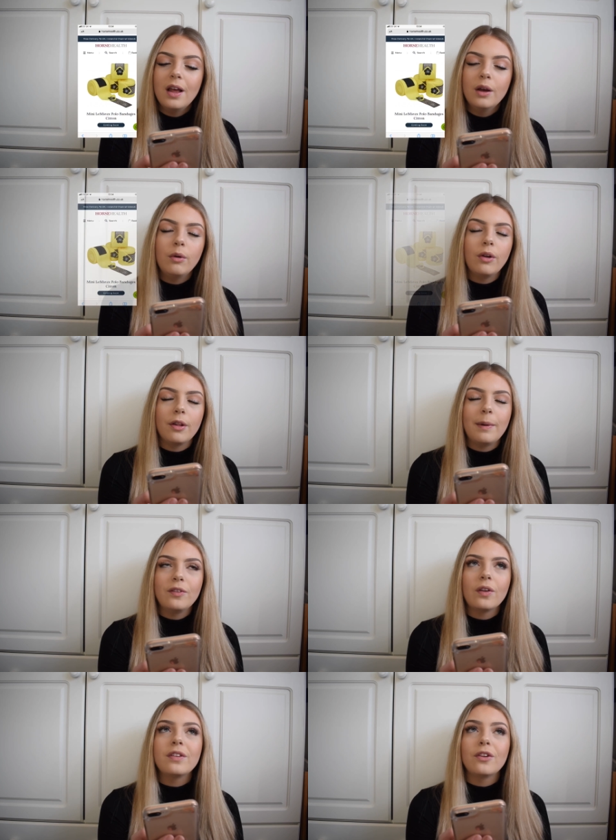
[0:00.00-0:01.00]
Well, not the
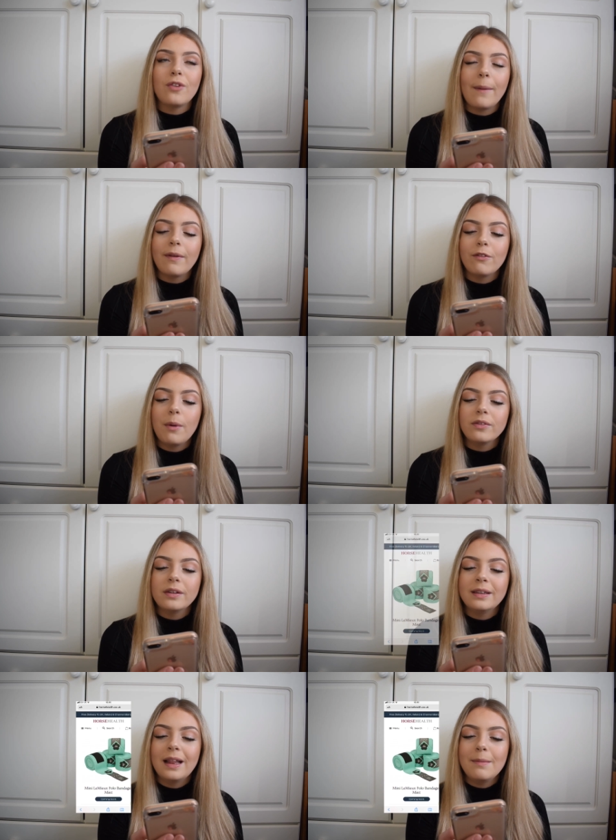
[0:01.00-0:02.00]
bandages, the straps have spots on,
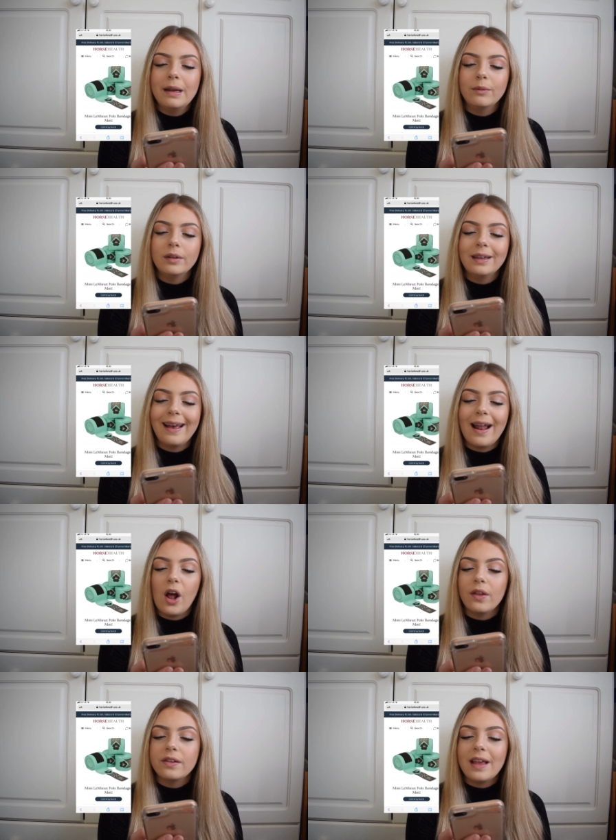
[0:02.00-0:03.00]
and then the mint ones again
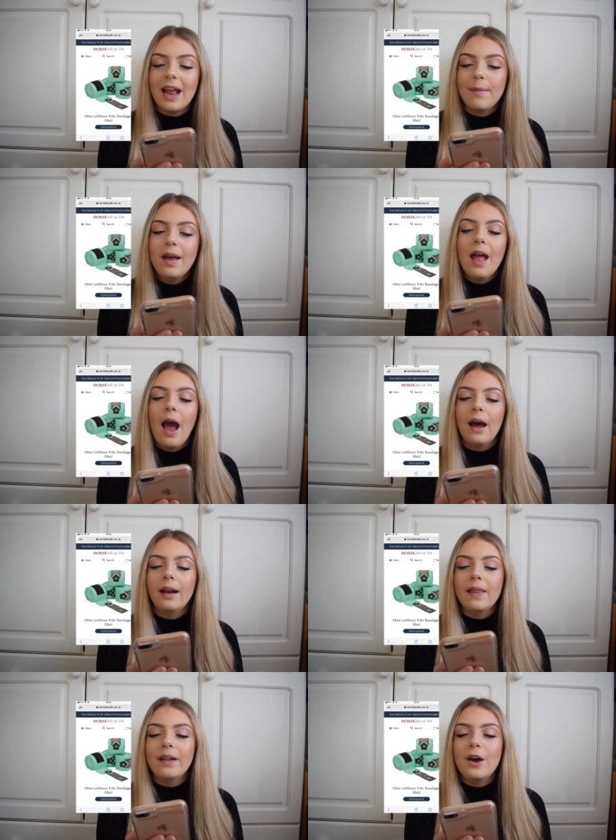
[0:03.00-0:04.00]
are the same. And
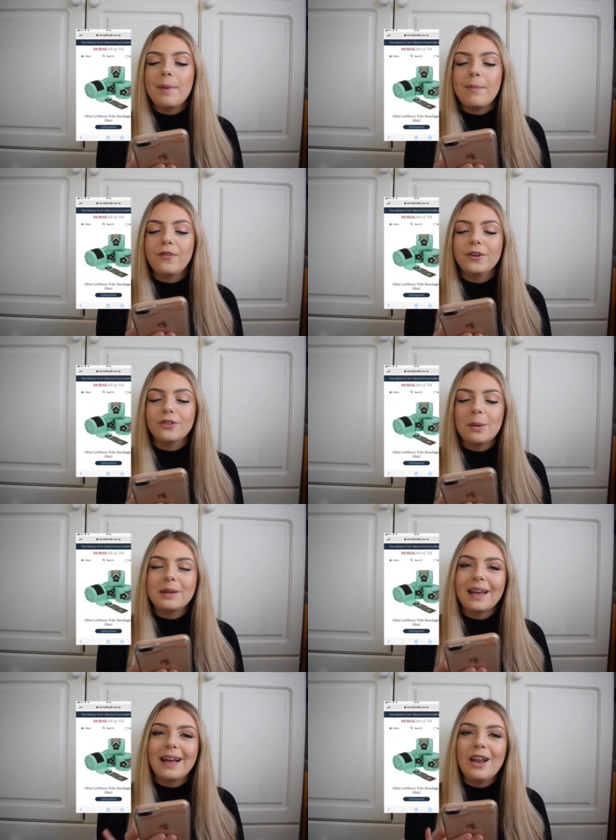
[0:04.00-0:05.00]
like the little bit before the strap
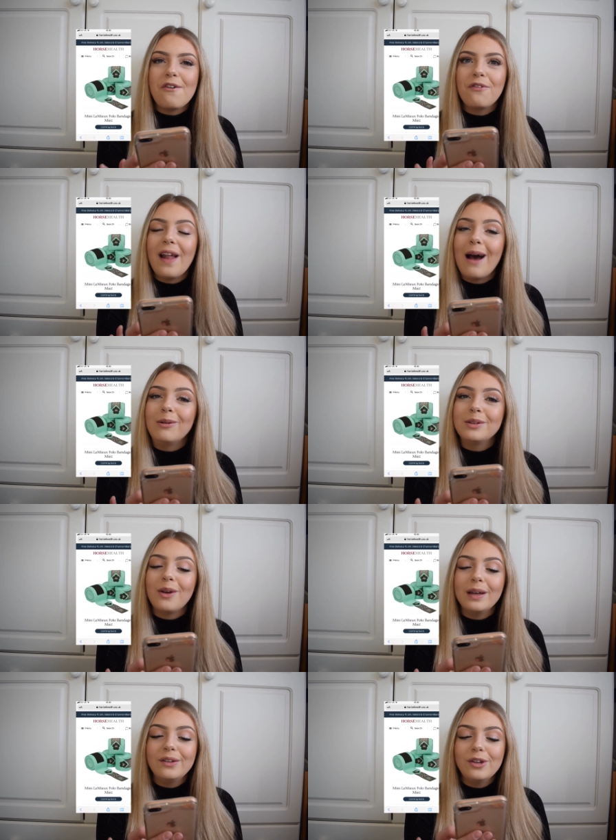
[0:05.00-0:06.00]
was like a little flower, so
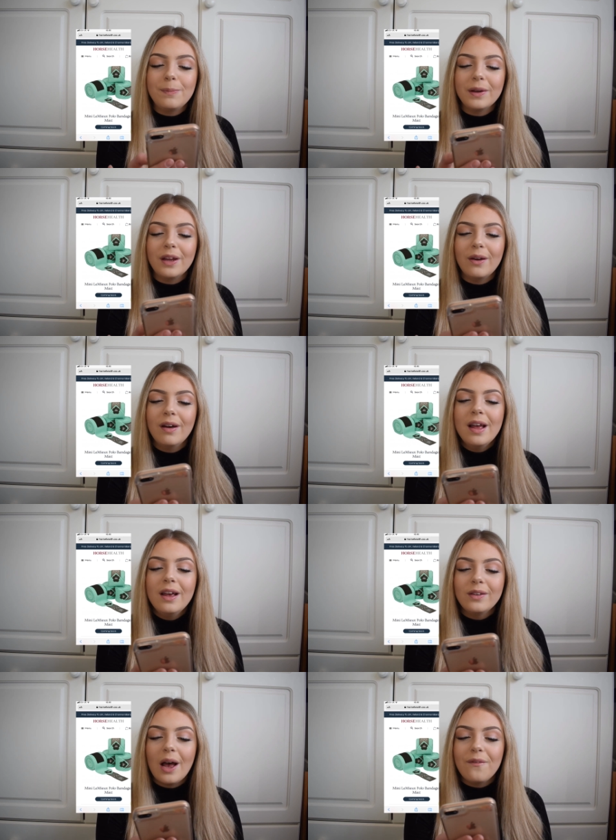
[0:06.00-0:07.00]
it's super cute.
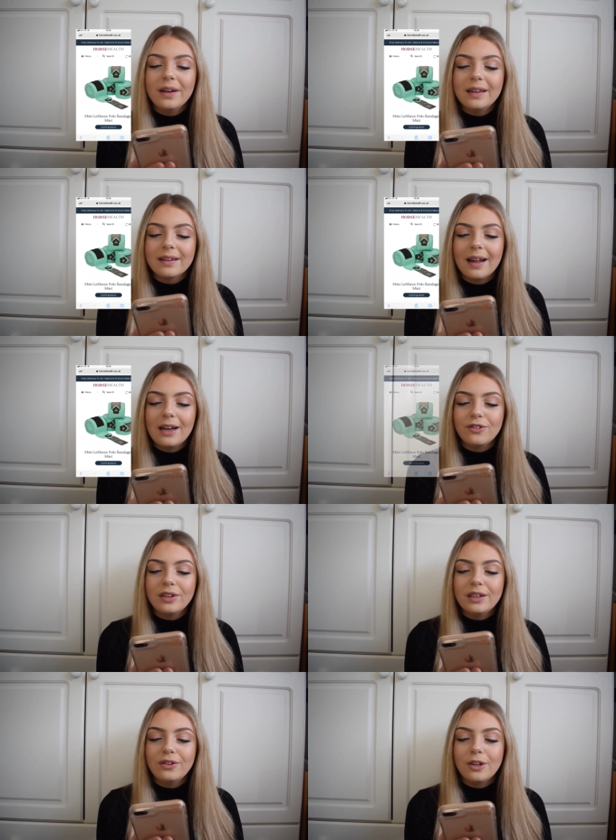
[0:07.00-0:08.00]
So I think this collection
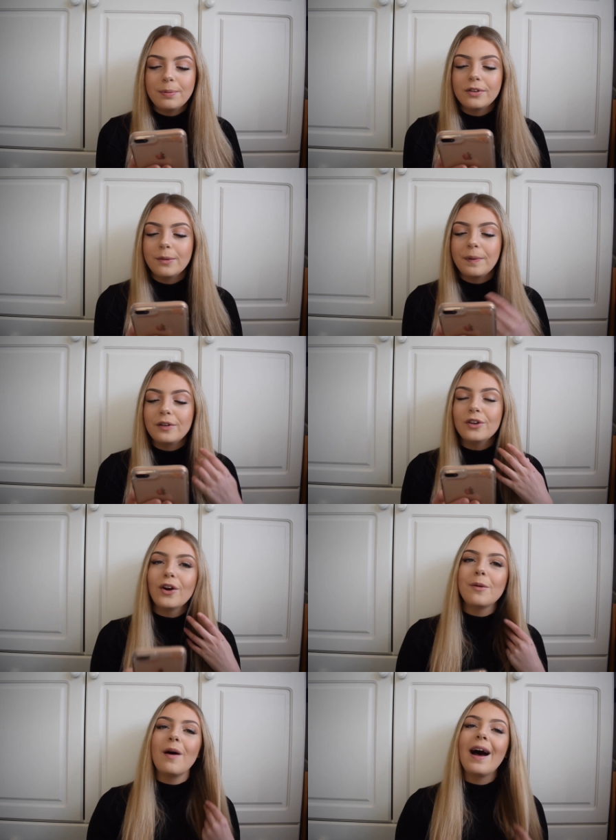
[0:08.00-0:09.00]
is super, super
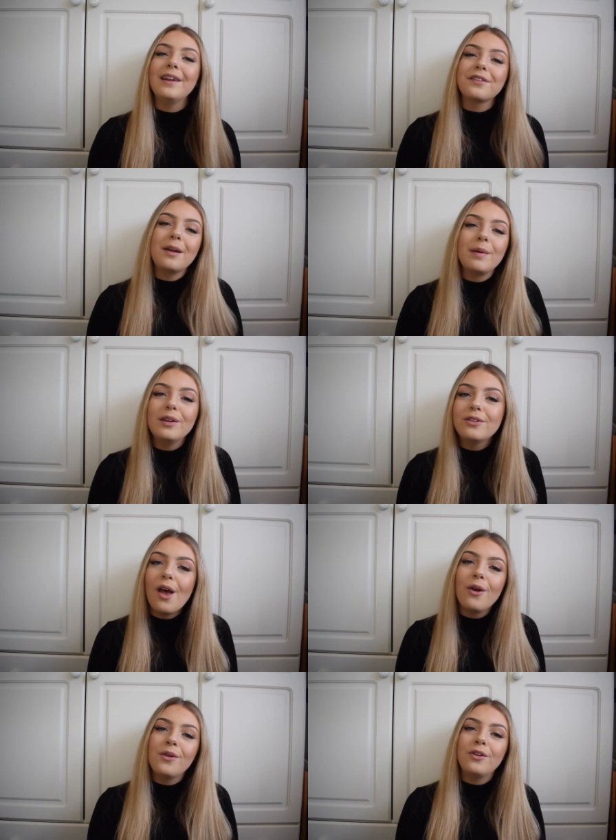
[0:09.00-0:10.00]
adorable, and it's going to be
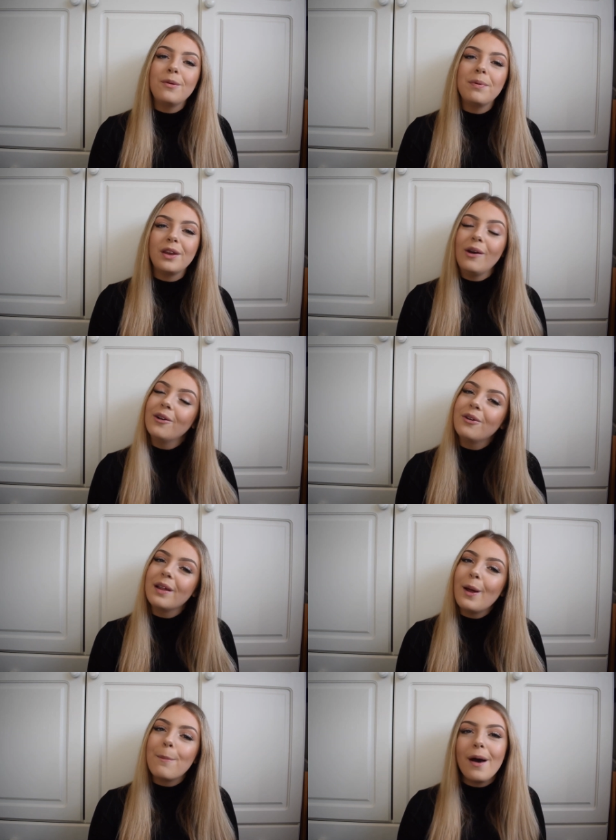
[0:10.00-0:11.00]
so super cute on all the
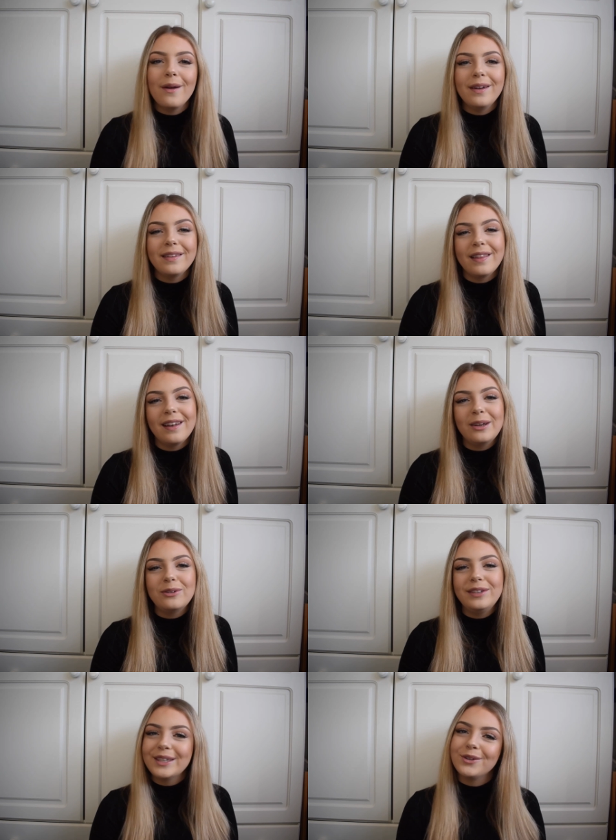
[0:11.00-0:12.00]
little ponies and the little
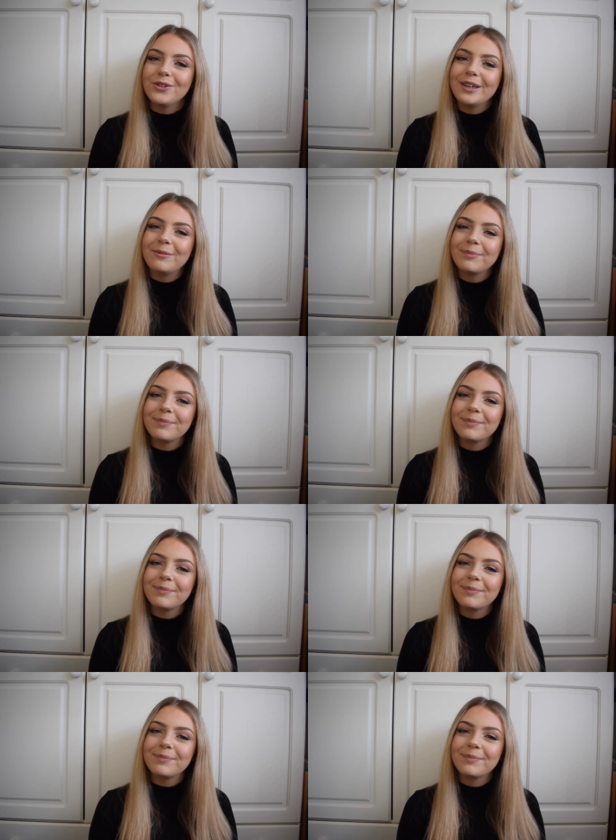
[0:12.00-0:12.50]
children.